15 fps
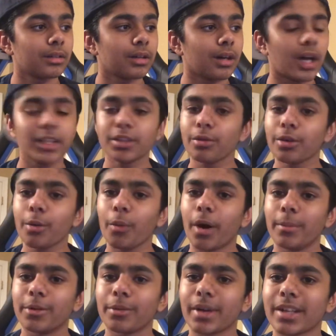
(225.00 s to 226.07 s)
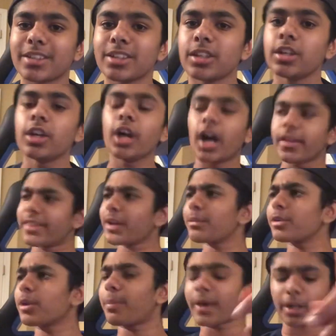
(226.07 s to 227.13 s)
I don't know what I'm doing, actually. I think I'm
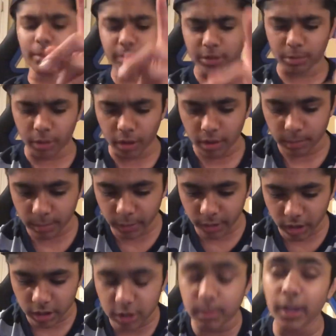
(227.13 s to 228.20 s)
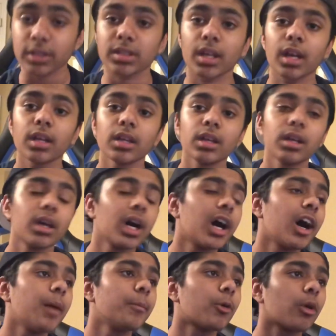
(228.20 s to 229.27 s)
doing a pack opening tomorrow. We got Schmelzer.
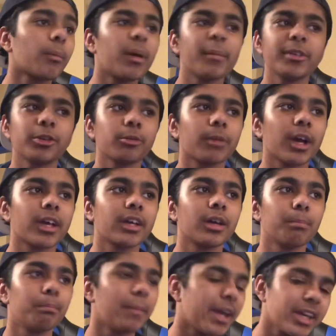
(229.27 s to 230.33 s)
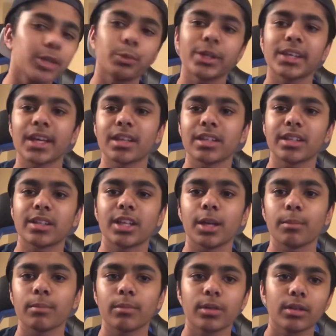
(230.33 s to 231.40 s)
Or I might be doing my main weekend league
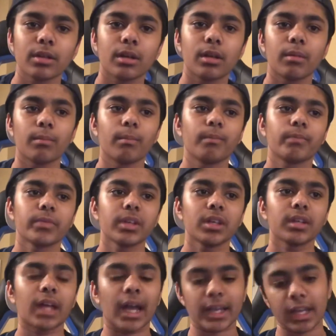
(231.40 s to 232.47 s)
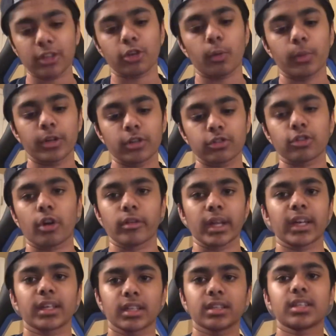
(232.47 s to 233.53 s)
team. I get top and under on like
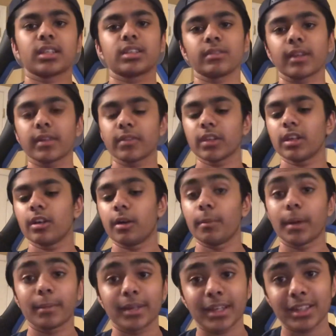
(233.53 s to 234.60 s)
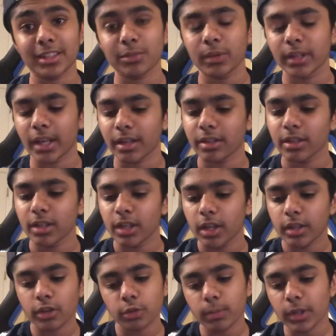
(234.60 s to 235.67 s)
consistently, maybe again this weekend.
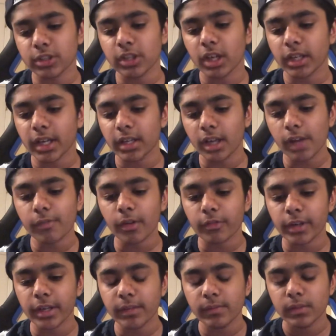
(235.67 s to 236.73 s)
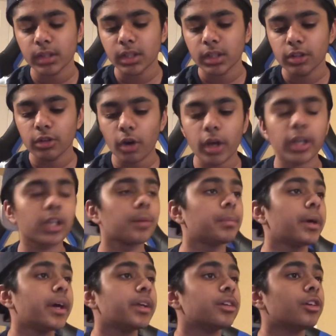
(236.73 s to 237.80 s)
Got Schmelzer, okay, 95 rated, not gonna
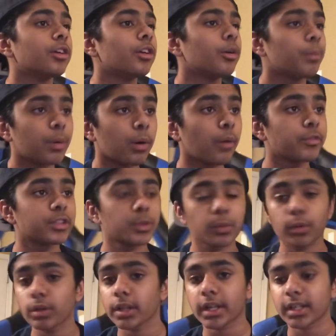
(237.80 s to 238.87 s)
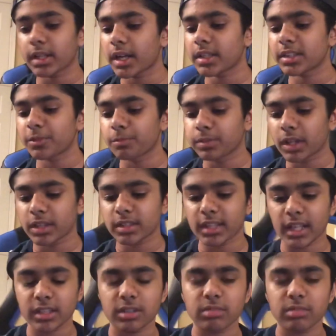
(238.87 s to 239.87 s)
complain, but obviously we want like a 97 plus, that's